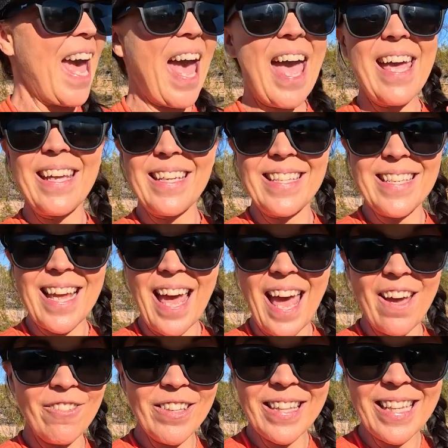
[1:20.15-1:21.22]
and
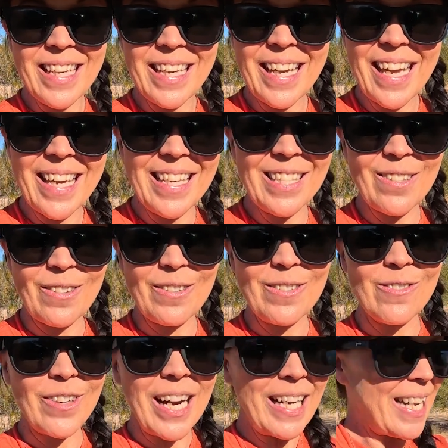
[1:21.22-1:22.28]
everything is
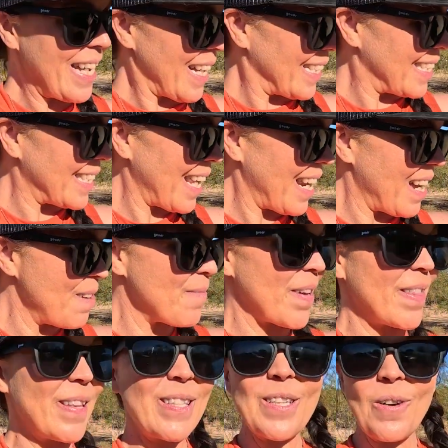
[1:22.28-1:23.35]
ready and set up
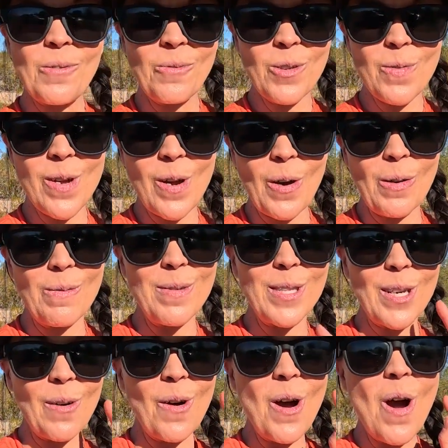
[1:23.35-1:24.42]
in this home sweet home.
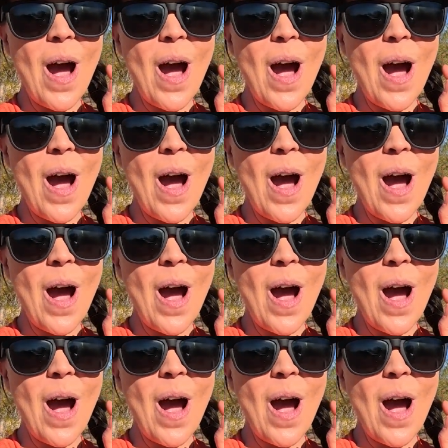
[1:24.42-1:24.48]
So